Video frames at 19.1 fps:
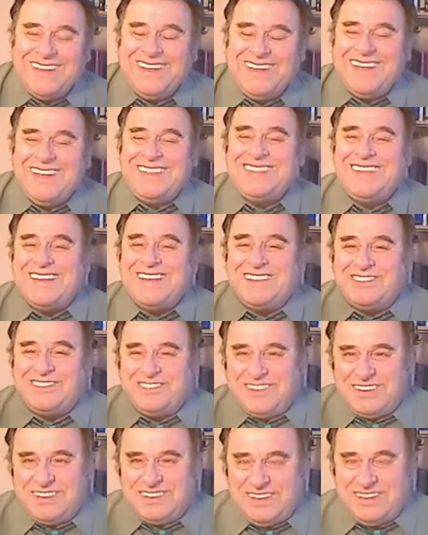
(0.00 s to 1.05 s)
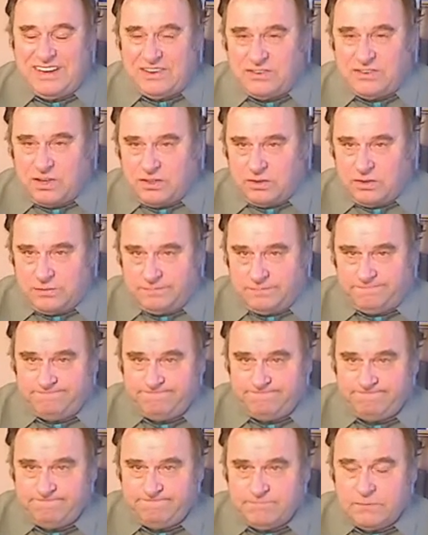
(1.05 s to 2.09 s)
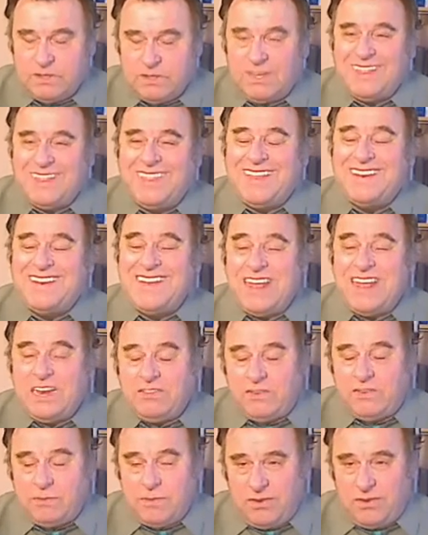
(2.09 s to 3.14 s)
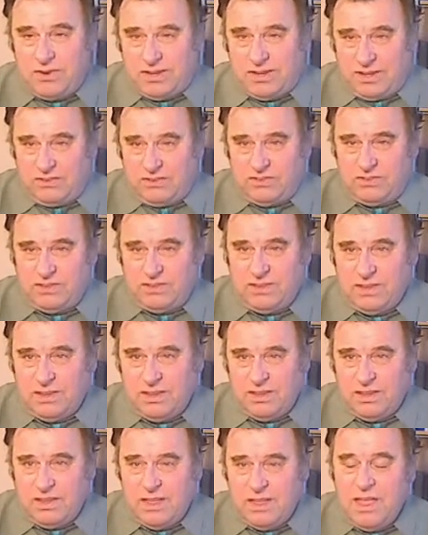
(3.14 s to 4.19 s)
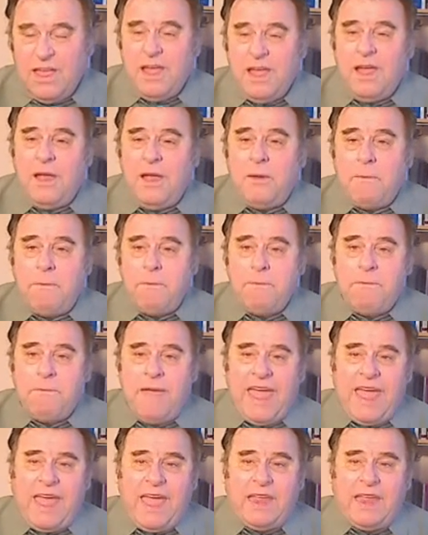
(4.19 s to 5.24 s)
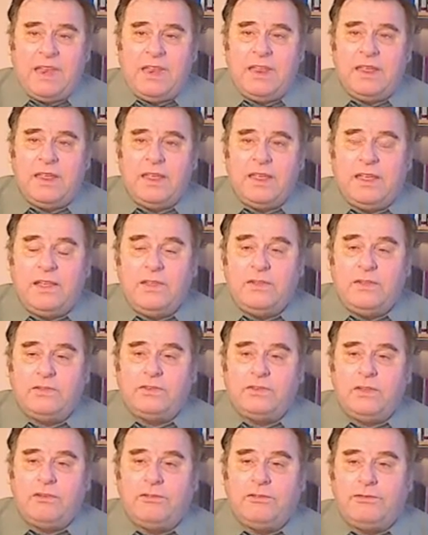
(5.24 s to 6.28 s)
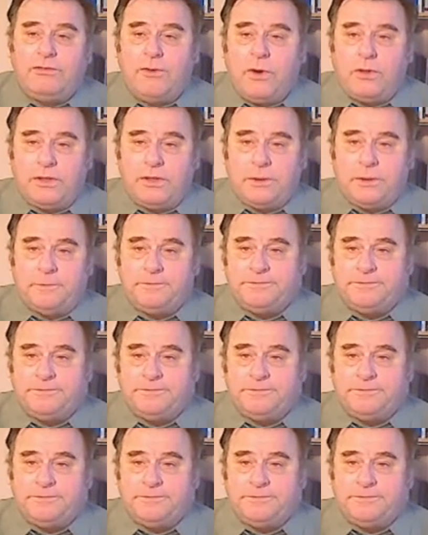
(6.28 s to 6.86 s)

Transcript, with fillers: Indians did to each other, the Native Americans. Man is fallen.